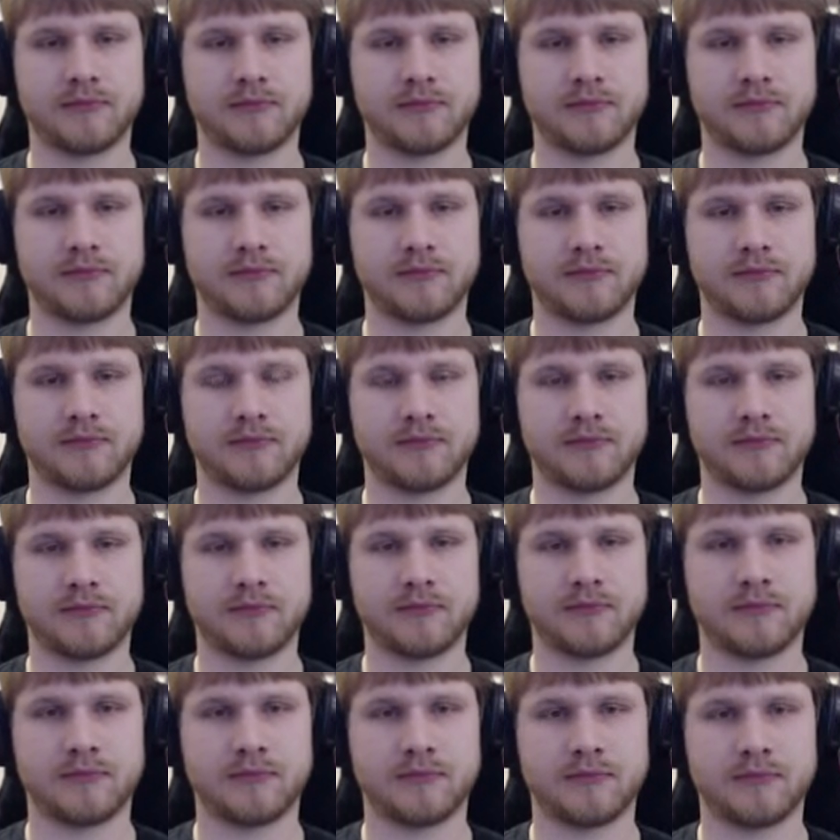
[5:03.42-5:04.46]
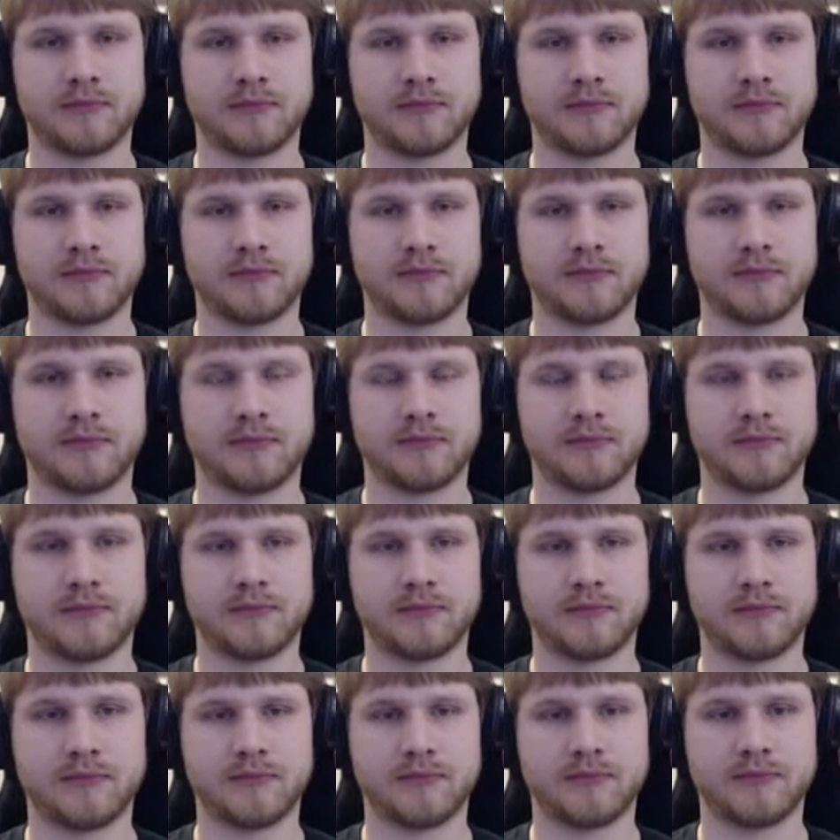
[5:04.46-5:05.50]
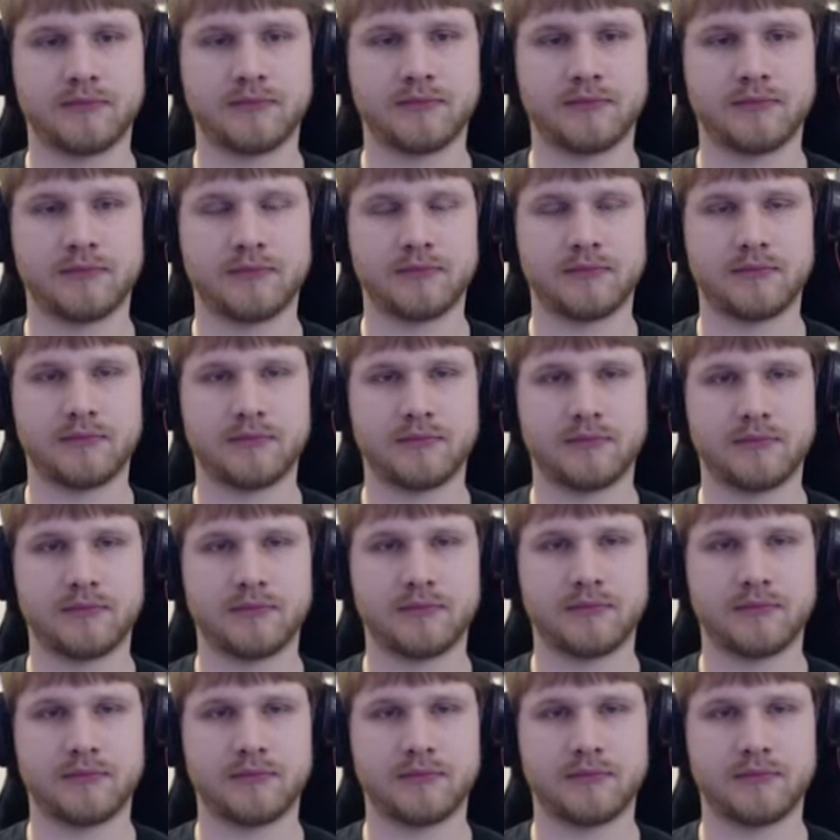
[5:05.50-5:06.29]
No words are spoken by the person on screen.